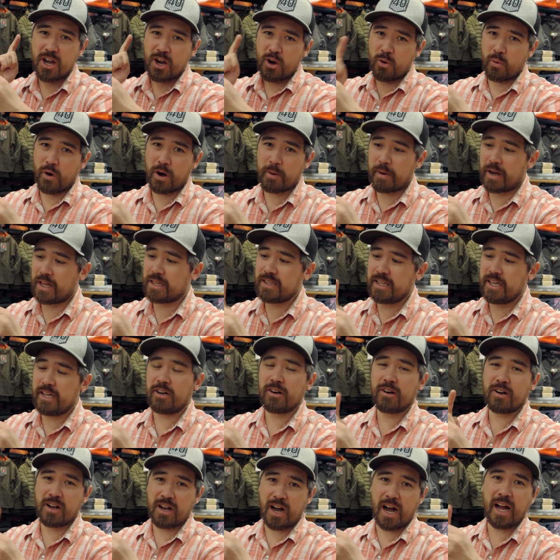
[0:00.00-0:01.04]
where my
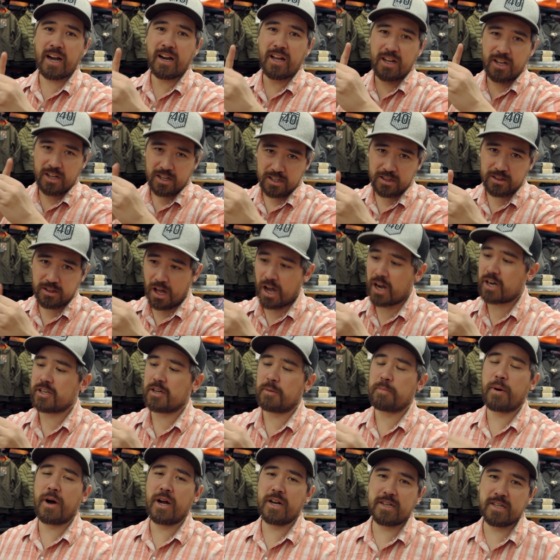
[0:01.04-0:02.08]
leader got locked
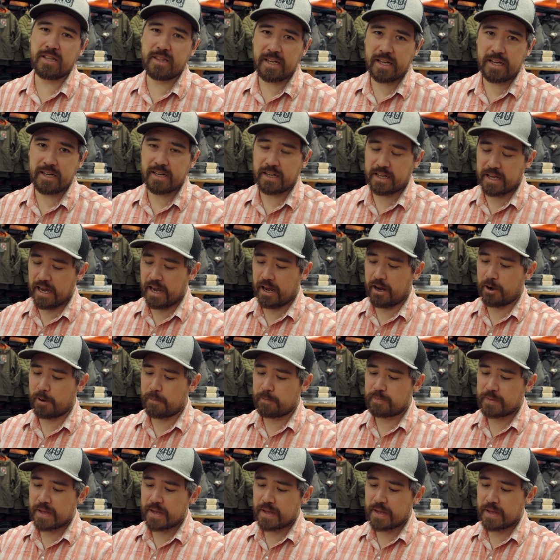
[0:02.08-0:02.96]
up onto the indicator.